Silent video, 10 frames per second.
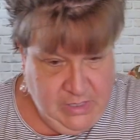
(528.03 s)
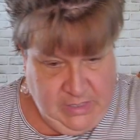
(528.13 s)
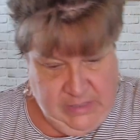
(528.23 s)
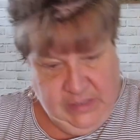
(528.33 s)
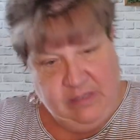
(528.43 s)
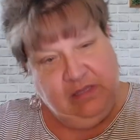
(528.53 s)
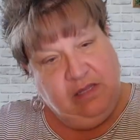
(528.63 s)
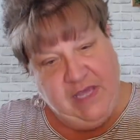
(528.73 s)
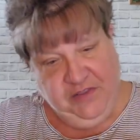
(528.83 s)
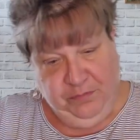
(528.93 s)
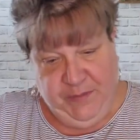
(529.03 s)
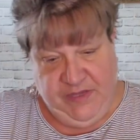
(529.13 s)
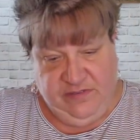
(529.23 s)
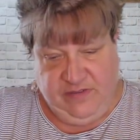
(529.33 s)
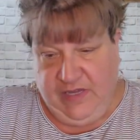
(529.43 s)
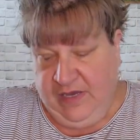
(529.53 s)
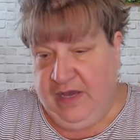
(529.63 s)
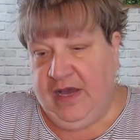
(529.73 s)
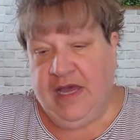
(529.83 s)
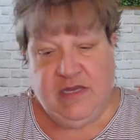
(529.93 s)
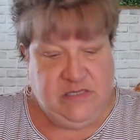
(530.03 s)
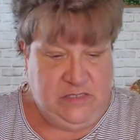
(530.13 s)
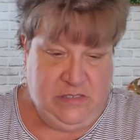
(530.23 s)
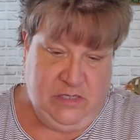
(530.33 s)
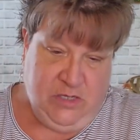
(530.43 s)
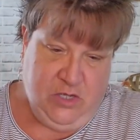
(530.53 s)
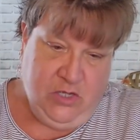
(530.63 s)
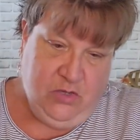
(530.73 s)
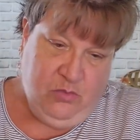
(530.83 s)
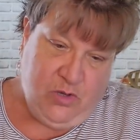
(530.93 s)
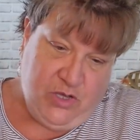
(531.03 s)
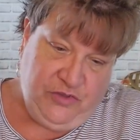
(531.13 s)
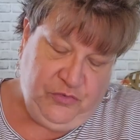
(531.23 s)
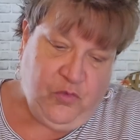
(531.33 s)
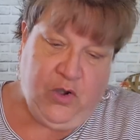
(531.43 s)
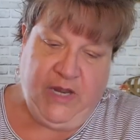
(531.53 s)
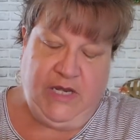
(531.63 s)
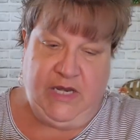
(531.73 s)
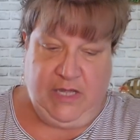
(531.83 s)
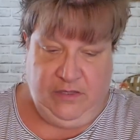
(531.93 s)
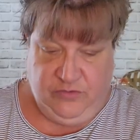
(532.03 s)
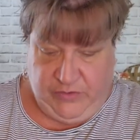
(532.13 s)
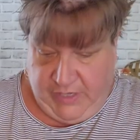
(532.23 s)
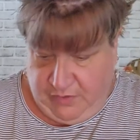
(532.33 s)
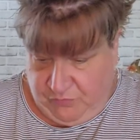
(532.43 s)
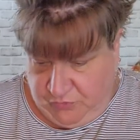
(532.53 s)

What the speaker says: And then the last piece I got was $4.99, so I got it for